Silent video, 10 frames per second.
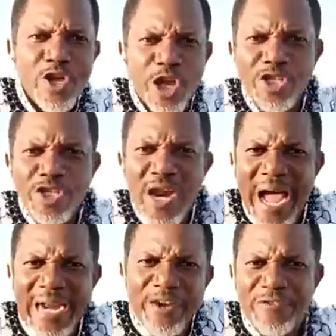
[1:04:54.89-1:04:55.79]
Your children
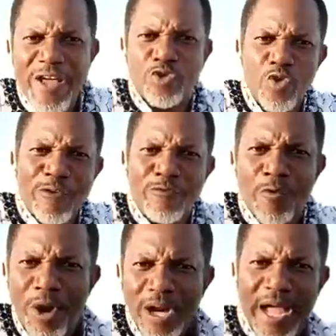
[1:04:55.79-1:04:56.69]
now, they fair too, na
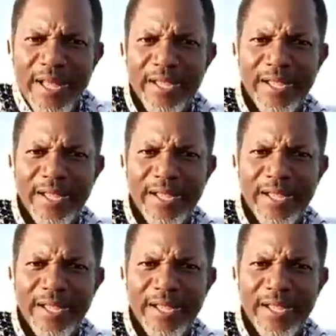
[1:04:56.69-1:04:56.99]
footballer.